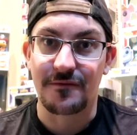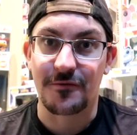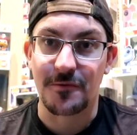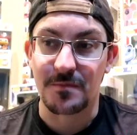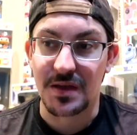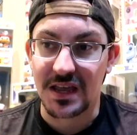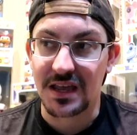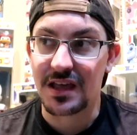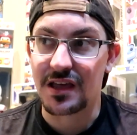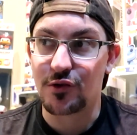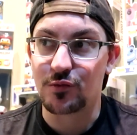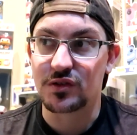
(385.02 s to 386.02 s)
For
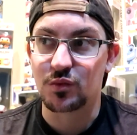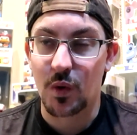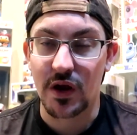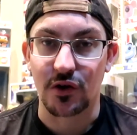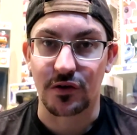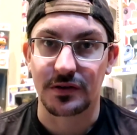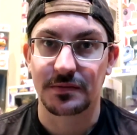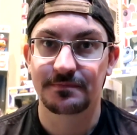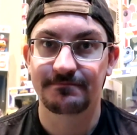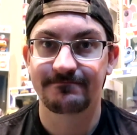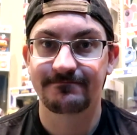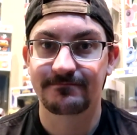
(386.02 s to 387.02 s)
me, it was weird.
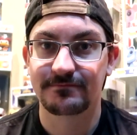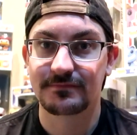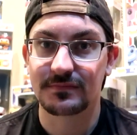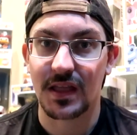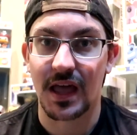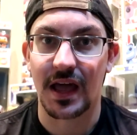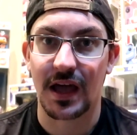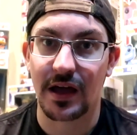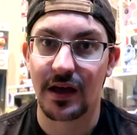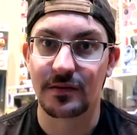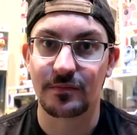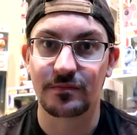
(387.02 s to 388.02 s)

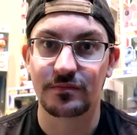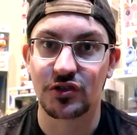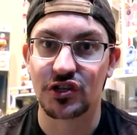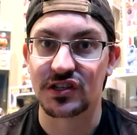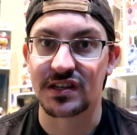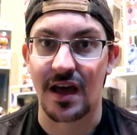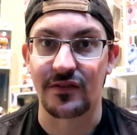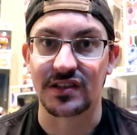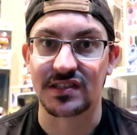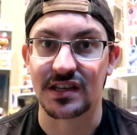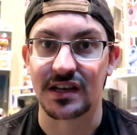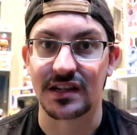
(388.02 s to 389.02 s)
And just
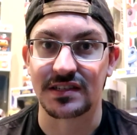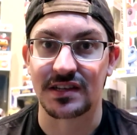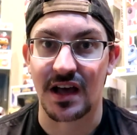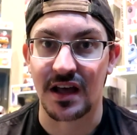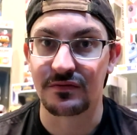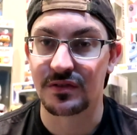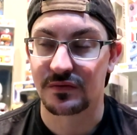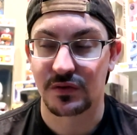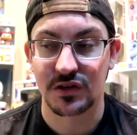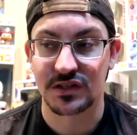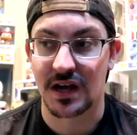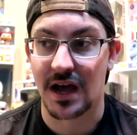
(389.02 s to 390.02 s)
having seen it tonight for the
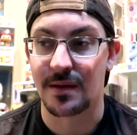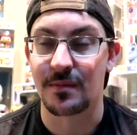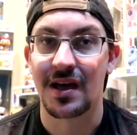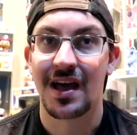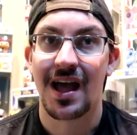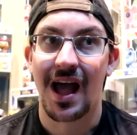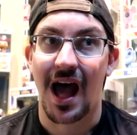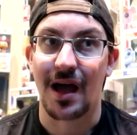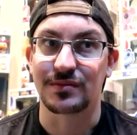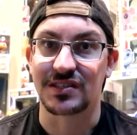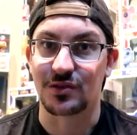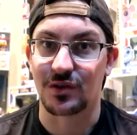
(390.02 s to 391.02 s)
first time,
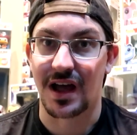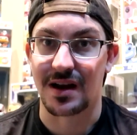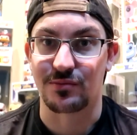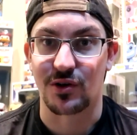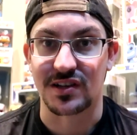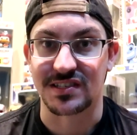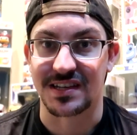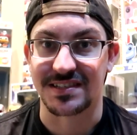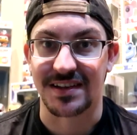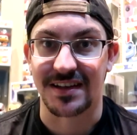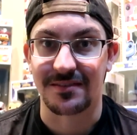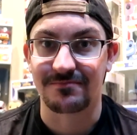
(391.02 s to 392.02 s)
I'm still kind of
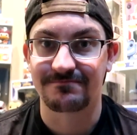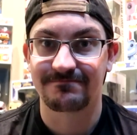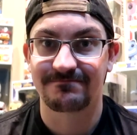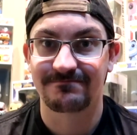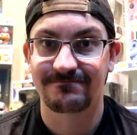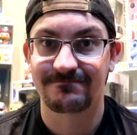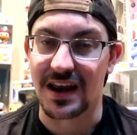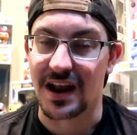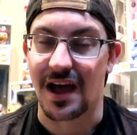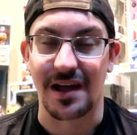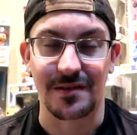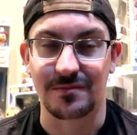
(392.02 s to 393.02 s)
processing it. And
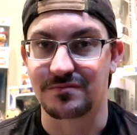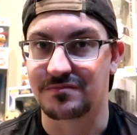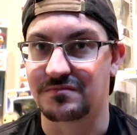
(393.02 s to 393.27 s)
I